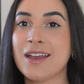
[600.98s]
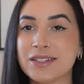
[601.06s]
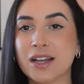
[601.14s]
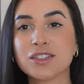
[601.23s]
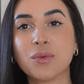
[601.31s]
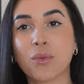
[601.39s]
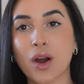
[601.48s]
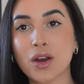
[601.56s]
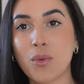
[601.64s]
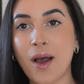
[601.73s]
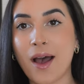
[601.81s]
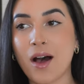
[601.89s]
It doesn't
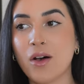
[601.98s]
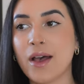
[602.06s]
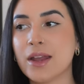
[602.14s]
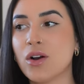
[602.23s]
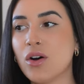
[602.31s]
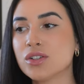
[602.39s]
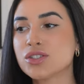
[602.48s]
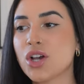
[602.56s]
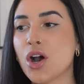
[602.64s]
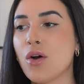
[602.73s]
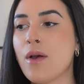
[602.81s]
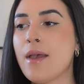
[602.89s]
work well. And
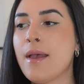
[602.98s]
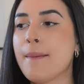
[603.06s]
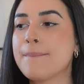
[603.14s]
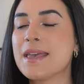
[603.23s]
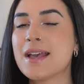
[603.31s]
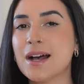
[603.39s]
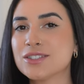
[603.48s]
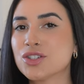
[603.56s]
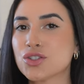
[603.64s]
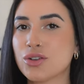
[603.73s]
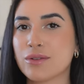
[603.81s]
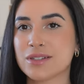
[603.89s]
also, because
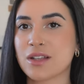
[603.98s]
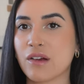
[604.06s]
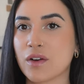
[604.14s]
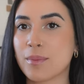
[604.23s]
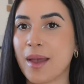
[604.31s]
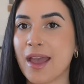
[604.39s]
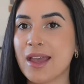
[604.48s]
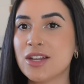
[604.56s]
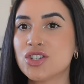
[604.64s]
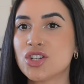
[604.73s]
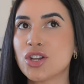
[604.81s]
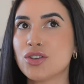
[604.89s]
there's no discover
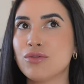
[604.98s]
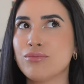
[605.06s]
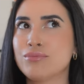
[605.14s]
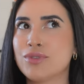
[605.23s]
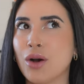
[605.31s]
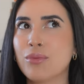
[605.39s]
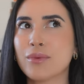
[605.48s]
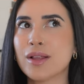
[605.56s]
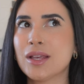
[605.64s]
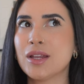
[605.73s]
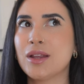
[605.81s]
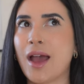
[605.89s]
page, you don't
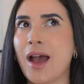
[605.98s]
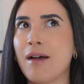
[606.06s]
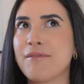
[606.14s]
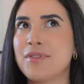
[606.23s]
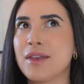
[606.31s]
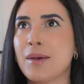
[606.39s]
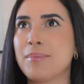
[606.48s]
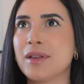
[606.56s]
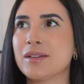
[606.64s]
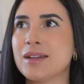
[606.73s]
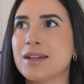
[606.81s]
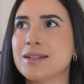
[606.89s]
really have the
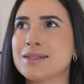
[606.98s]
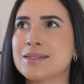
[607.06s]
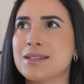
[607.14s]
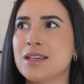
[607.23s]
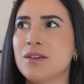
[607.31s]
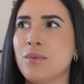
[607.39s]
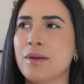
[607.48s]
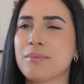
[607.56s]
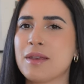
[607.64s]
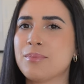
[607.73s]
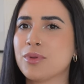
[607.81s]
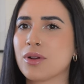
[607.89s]
ability to see when
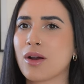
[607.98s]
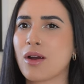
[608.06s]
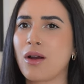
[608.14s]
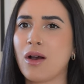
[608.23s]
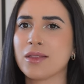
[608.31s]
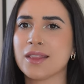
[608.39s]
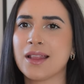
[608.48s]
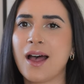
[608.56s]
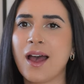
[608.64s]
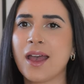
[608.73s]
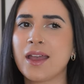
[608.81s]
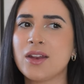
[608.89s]
people are
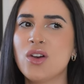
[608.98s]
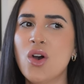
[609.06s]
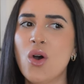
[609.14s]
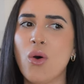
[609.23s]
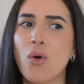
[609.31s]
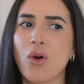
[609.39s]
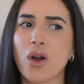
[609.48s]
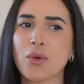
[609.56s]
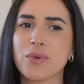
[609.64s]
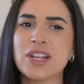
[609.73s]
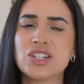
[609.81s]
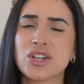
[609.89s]
online or
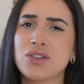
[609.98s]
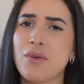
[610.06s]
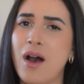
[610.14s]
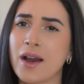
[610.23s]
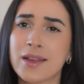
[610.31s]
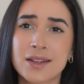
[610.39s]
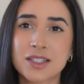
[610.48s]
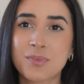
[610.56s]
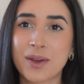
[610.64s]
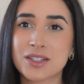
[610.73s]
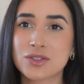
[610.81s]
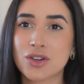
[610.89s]
reach a new audience
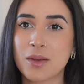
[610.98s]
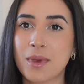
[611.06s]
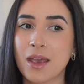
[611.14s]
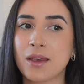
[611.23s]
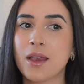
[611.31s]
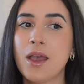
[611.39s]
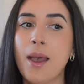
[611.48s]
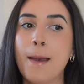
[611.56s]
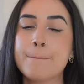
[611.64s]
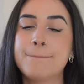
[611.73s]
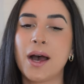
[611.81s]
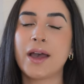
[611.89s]
by streaming.
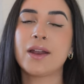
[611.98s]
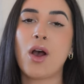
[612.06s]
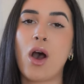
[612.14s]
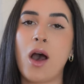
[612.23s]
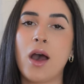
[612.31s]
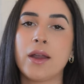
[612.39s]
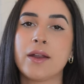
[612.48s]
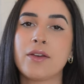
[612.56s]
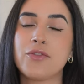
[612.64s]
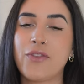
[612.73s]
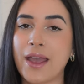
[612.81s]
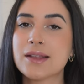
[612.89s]
But on
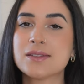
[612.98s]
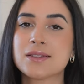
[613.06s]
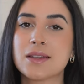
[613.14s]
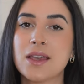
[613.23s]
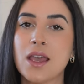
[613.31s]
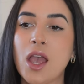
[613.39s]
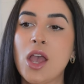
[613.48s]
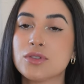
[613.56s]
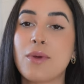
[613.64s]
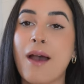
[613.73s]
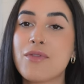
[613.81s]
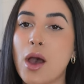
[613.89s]
Fansly,
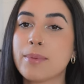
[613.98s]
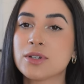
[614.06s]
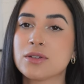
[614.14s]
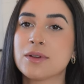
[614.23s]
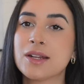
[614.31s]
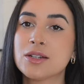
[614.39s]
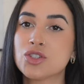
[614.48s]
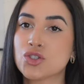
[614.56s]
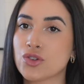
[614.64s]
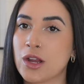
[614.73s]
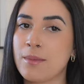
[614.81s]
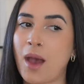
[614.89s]
you have the opportunity to
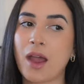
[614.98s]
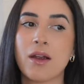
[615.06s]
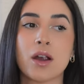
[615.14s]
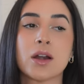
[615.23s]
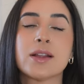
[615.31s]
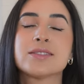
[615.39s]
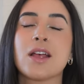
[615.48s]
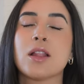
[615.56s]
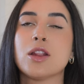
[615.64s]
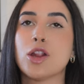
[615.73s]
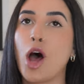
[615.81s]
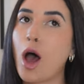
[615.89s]
stream. I heard it's a
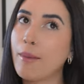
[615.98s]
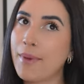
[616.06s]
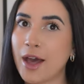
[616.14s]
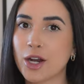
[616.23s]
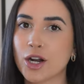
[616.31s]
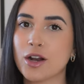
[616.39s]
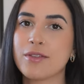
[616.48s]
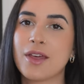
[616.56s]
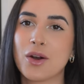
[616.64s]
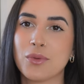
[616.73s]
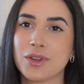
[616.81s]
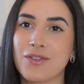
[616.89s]
lot better
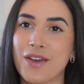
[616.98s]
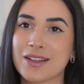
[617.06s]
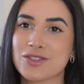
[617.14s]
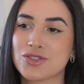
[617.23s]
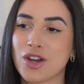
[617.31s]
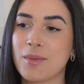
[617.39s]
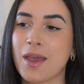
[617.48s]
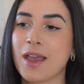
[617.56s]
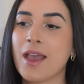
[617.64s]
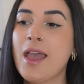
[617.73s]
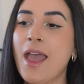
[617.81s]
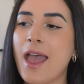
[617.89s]
than OnlyFans
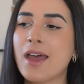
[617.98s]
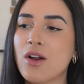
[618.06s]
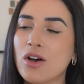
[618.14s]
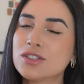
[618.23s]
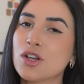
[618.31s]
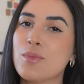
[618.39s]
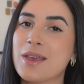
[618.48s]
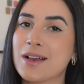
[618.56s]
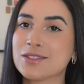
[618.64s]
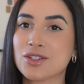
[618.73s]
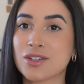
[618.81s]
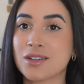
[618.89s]
streaming. And also,
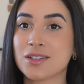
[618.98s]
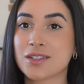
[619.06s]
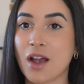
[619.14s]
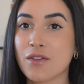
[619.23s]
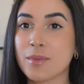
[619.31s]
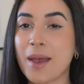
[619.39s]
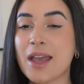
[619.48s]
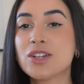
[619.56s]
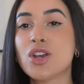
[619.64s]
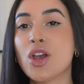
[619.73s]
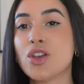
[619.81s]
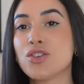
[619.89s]
because there's a discover
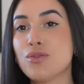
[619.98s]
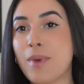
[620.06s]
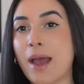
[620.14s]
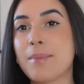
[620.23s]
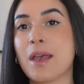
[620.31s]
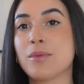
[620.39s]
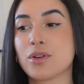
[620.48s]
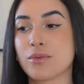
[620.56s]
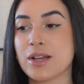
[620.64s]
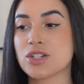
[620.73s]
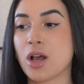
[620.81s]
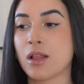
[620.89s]
page, you might be able to
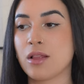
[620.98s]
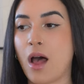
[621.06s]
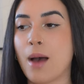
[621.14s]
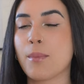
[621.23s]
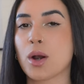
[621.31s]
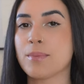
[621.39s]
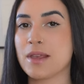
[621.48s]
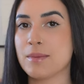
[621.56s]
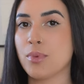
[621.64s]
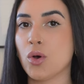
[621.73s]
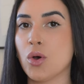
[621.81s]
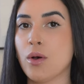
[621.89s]
reach a lot more
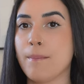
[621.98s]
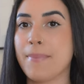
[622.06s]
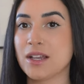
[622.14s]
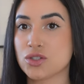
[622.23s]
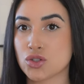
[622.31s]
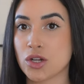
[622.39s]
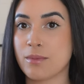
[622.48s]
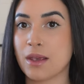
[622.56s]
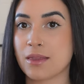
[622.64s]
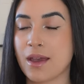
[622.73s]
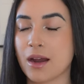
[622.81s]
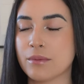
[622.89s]
people by
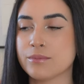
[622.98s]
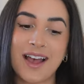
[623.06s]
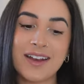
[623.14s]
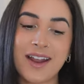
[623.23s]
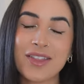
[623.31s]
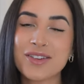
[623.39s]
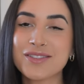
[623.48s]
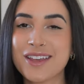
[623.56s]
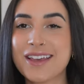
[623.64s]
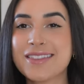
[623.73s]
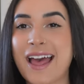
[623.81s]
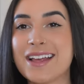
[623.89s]
streaming there. Another
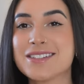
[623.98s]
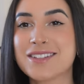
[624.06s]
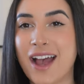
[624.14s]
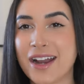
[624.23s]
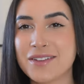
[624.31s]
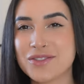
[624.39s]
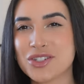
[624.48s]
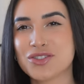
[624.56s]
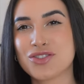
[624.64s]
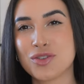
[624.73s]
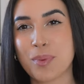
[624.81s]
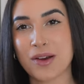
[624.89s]
thing that is kind of
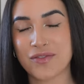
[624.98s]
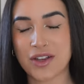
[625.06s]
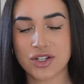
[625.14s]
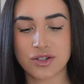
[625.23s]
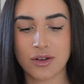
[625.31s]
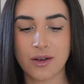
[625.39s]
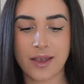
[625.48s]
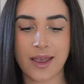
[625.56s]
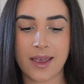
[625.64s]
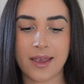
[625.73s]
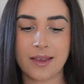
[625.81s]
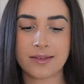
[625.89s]
just superficial
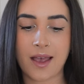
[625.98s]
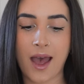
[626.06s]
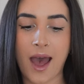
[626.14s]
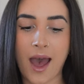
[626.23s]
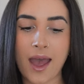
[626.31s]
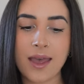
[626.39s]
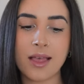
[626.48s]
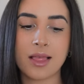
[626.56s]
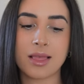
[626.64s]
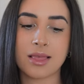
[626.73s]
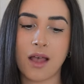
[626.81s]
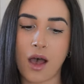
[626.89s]
is I
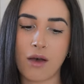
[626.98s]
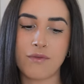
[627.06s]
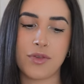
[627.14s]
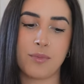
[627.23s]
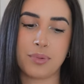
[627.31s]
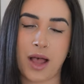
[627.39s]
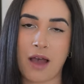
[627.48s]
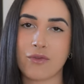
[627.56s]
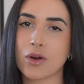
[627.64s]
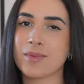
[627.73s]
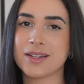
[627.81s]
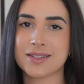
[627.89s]
love the
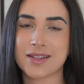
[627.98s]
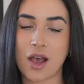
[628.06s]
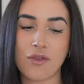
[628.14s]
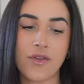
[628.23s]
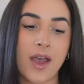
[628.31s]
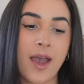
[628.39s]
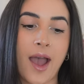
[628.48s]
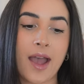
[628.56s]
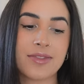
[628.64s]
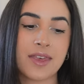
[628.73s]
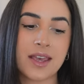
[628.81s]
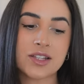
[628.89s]
platform itself.
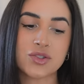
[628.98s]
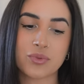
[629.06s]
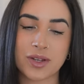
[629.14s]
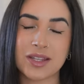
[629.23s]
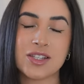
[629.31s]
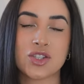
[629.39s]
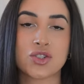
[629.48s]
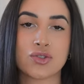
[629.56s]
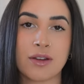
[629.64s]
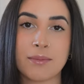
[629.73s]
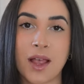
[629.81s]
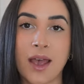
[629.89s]
I think it's really
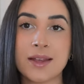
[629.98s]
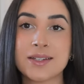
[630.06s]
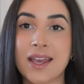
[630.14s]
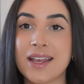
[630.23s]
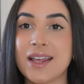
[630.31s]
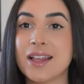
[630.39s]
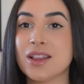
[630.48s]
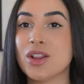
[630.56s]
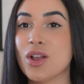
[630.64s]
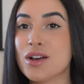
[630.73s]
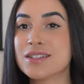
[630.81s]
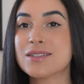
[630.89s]
streamlined. It
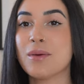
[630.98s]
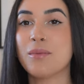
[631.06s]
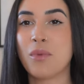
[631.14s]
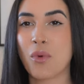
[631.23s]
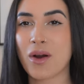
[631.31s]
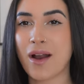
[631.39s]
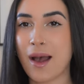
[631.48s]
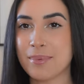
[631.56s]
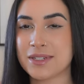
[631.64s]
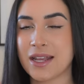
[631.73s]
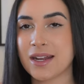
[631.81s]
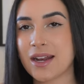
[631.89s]
looks more
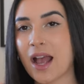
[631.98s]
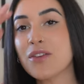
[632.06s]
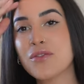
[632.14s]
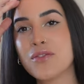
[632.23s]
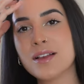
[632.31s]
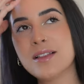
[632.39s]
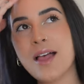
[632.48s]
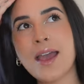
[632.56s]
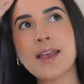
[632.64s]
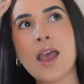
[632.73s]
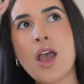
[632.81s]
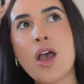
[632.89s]
updated. I feel
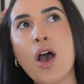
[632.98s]
like